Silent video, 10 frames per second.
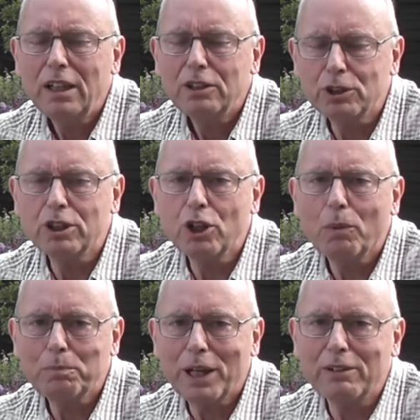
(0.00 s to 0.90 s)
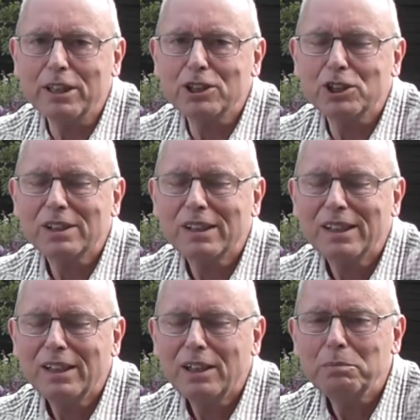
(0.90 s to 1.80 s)
should not perish,
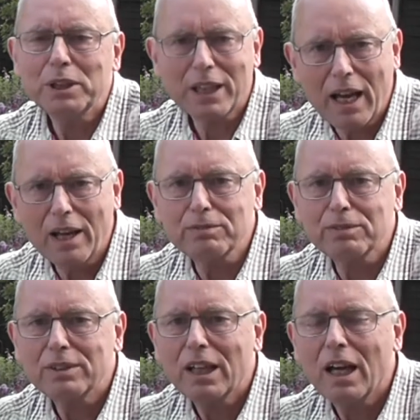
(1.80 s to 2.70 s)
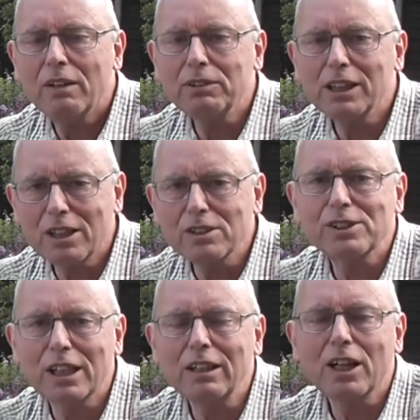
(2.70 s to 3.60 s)
but have
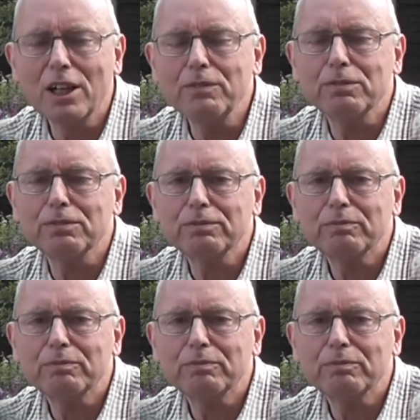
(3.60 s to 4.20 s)
everlasting life.